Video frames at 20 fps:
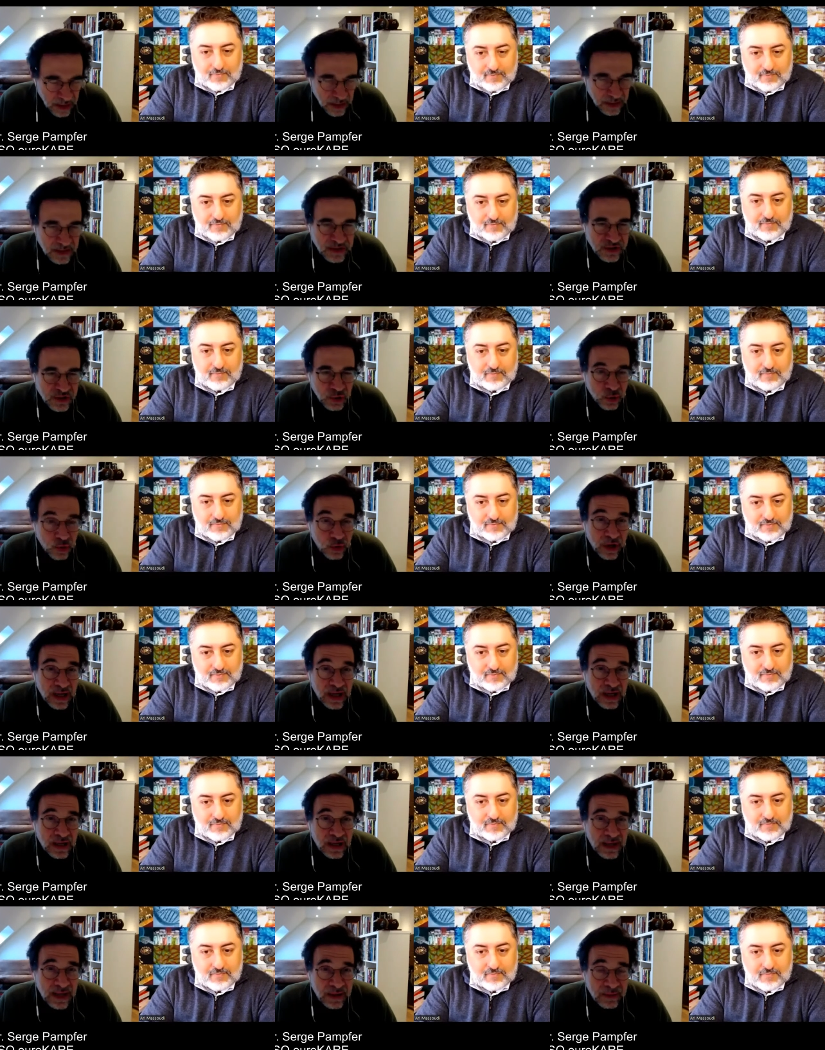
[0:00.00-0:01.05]
Speaker 1: So,
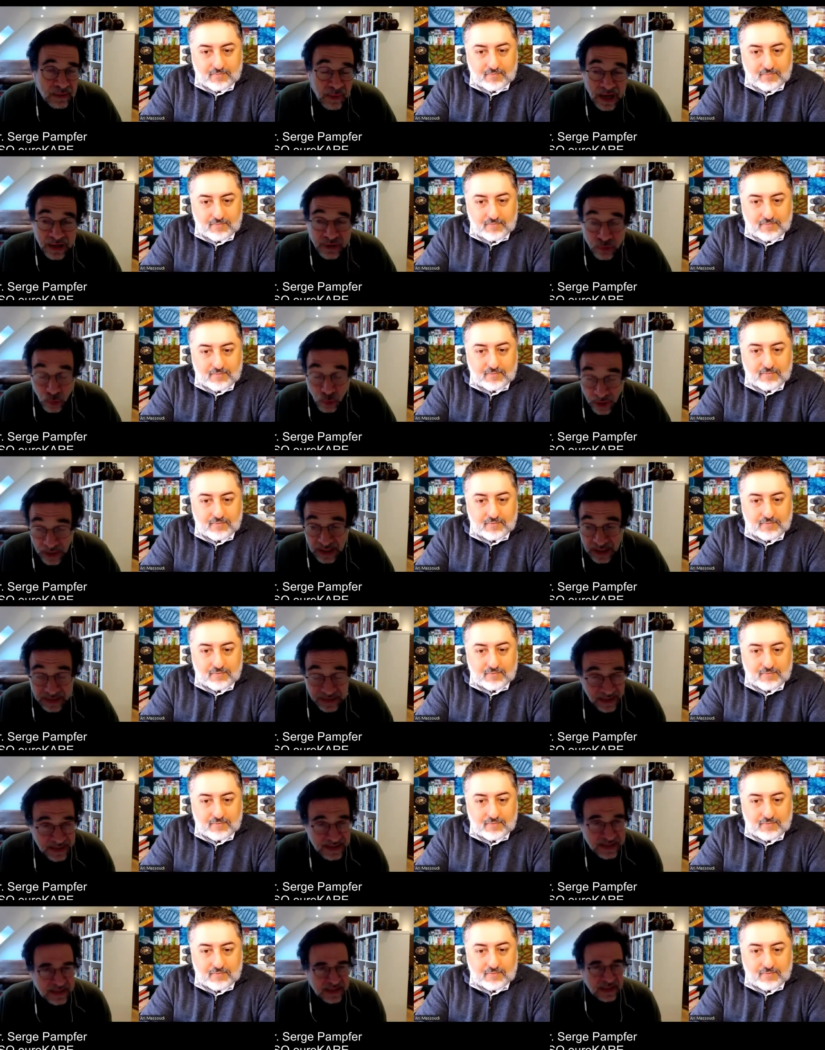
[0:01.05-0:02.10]
uh, and by the way,
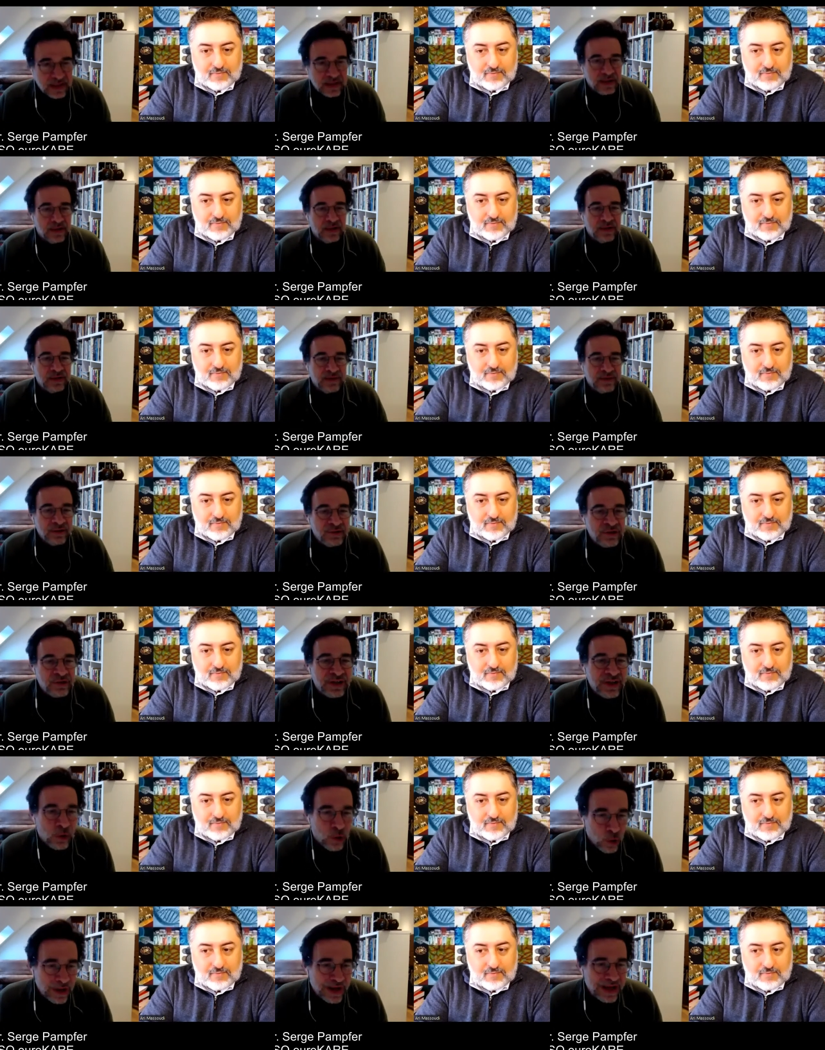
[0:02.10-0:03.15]
that's uh, the
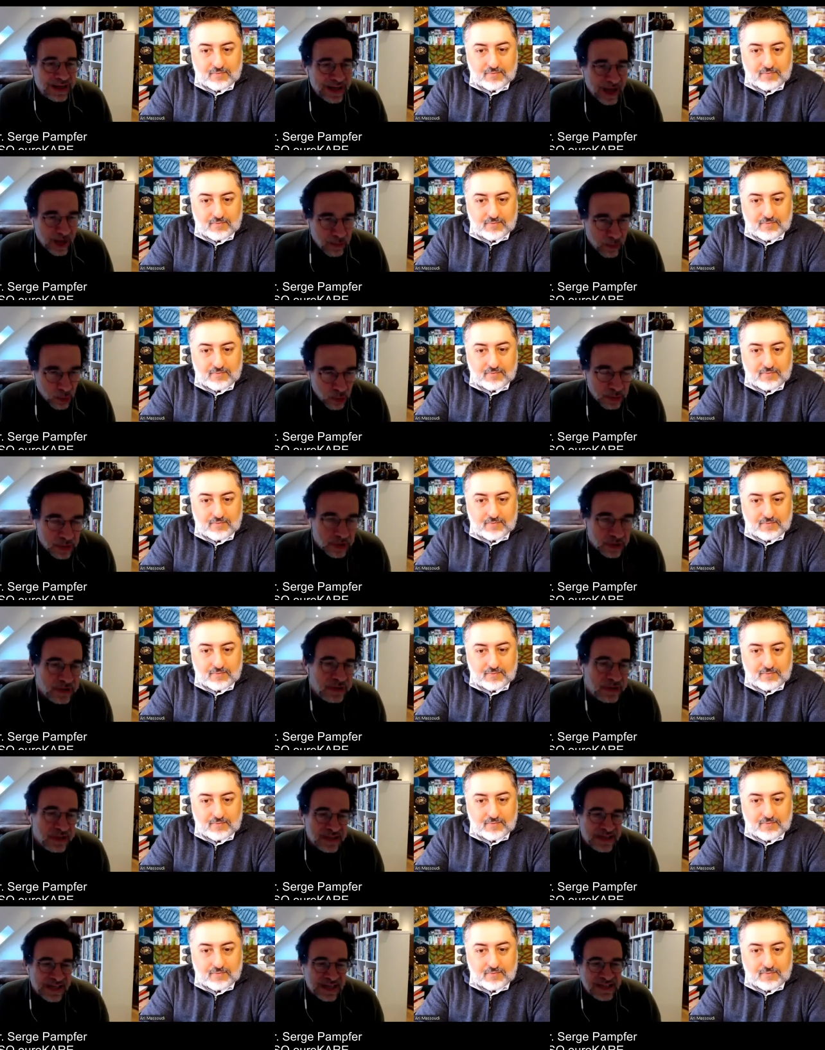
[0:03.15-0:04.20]
eureka moment
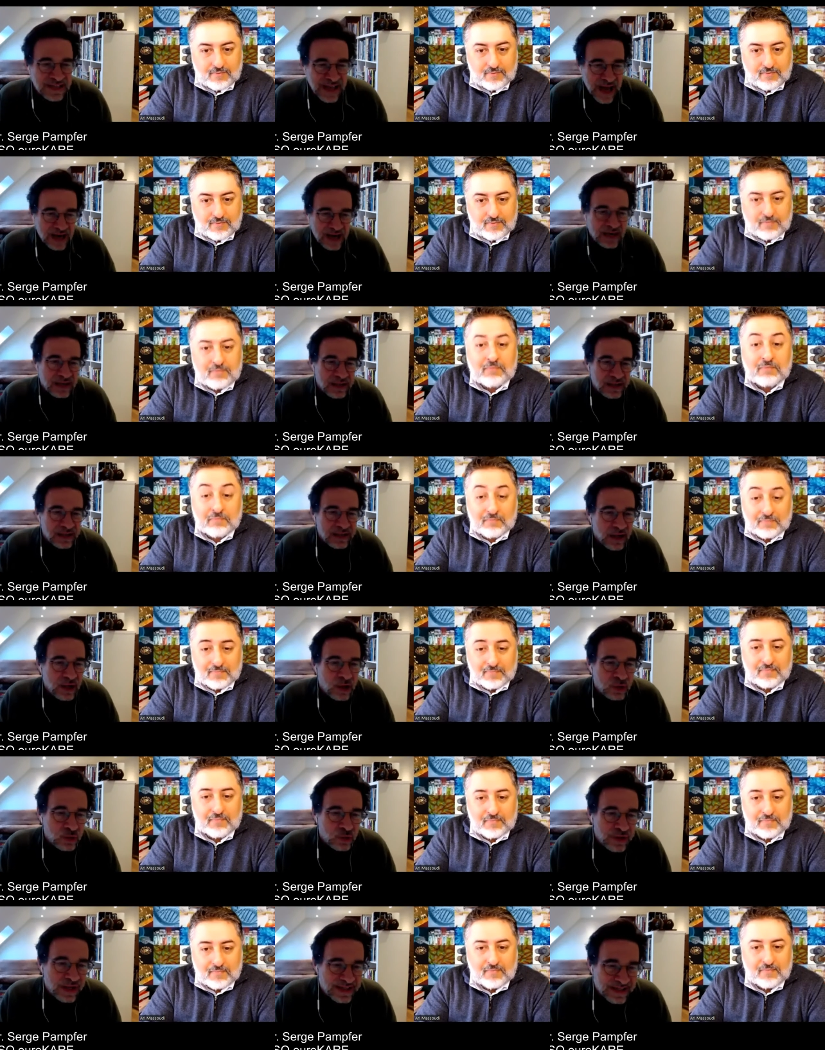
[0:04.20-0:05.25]
is exactly a
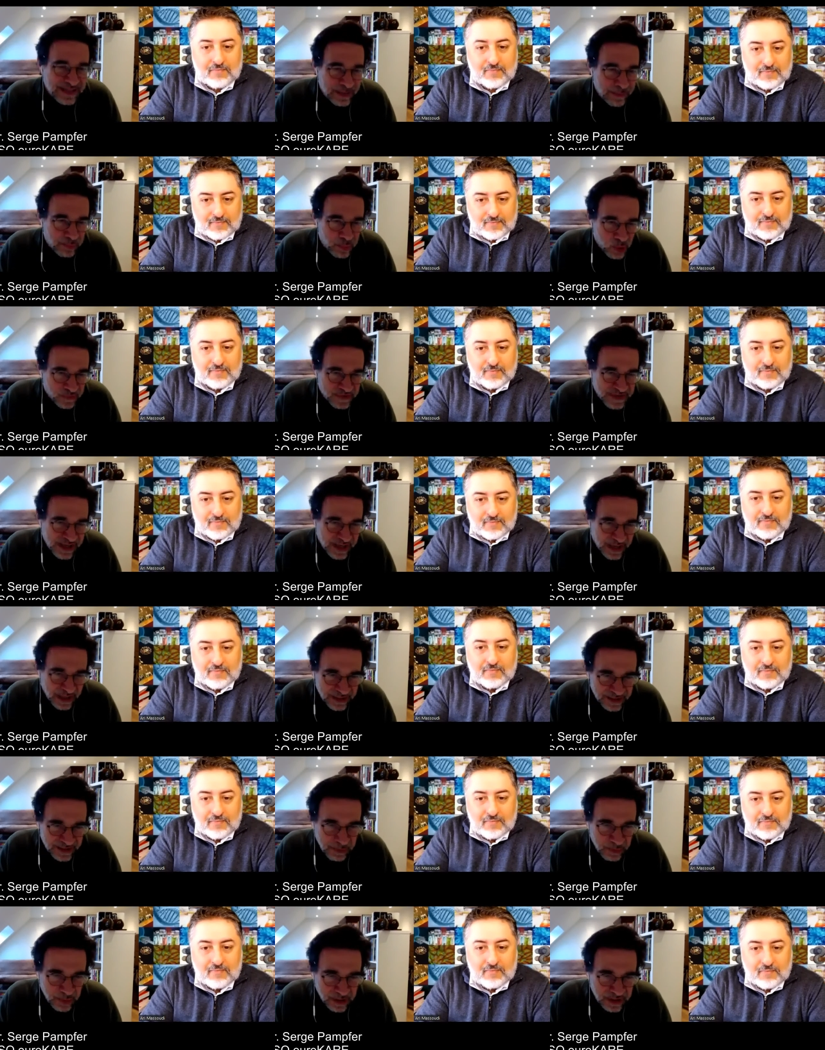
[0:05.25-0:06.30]
good example of
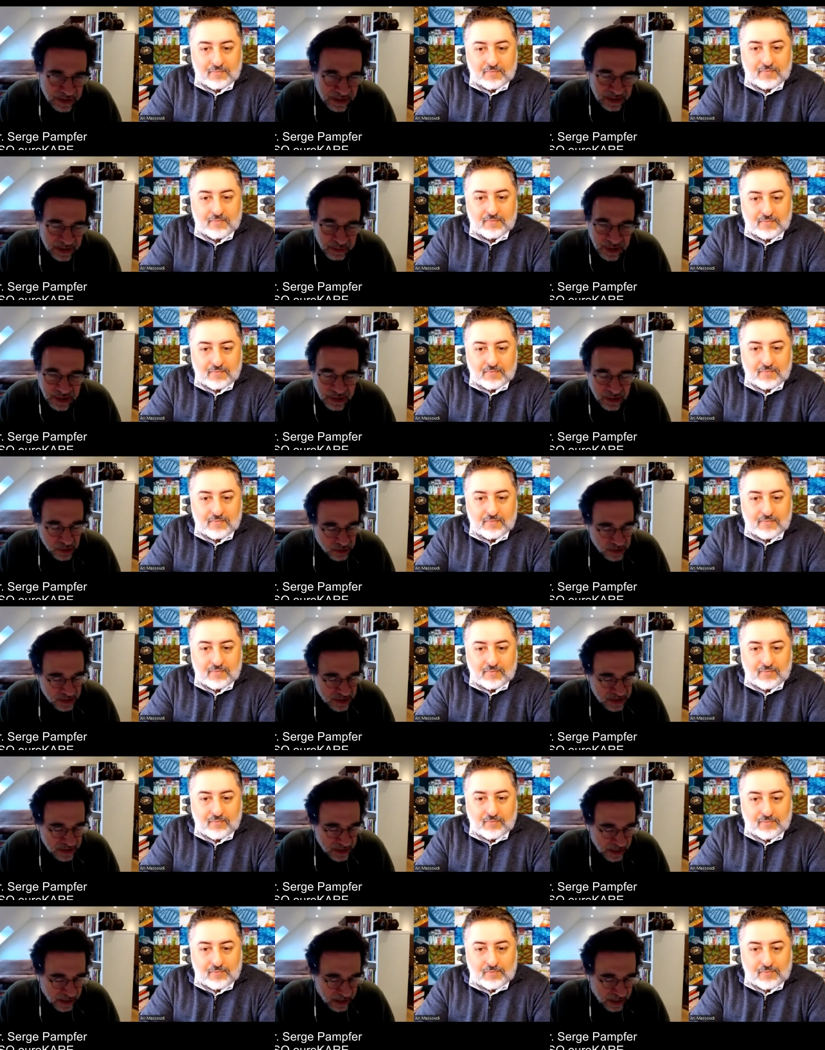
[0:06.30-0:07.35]
serendipity,
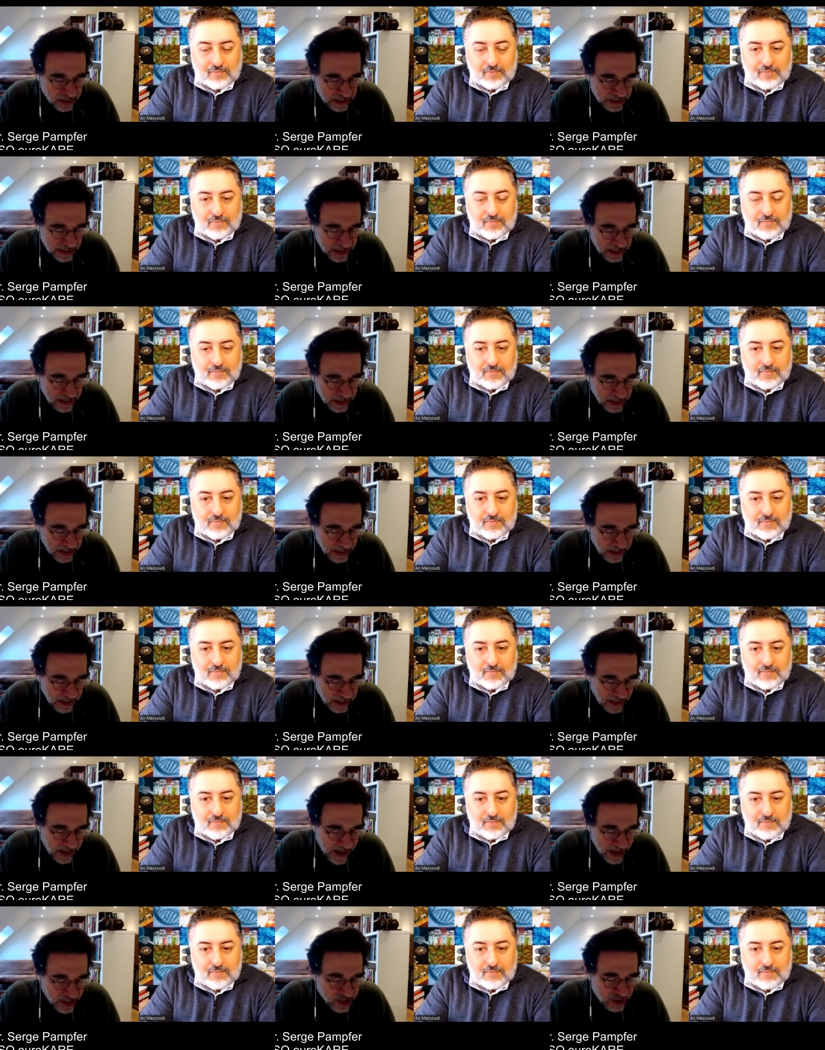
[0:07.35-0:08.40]
because uh,
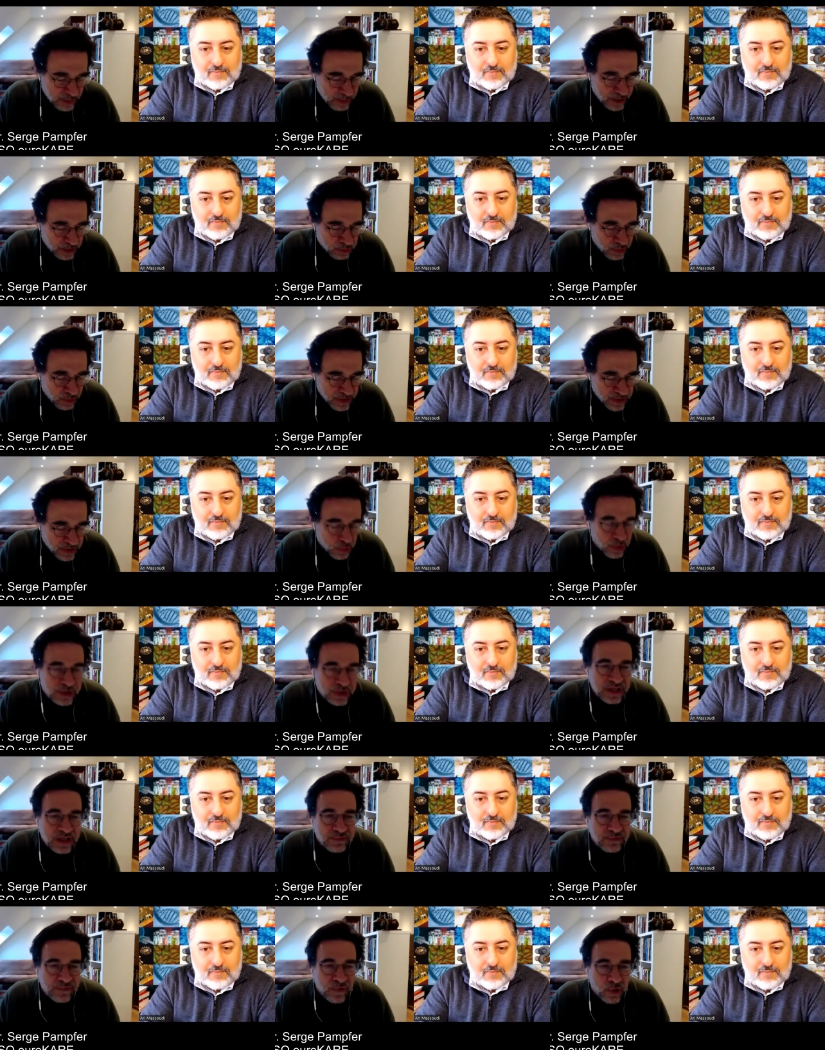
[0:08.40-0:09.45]
Archimedes was
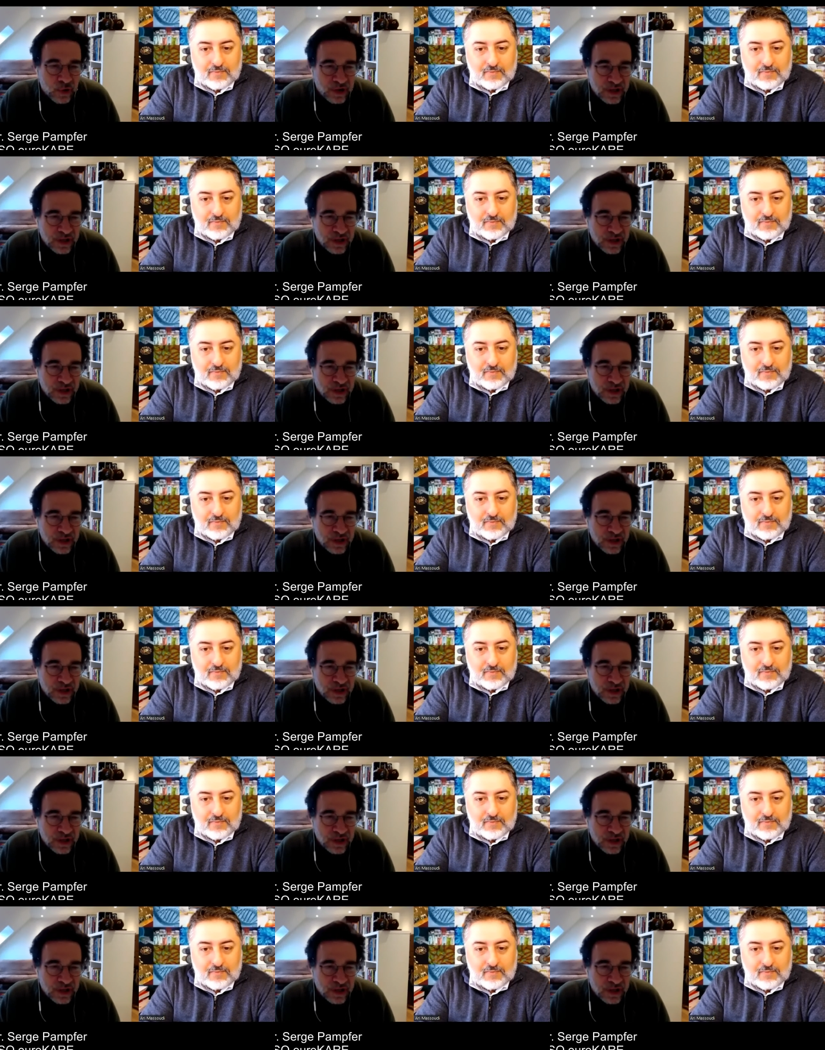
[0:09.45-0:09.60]
working for a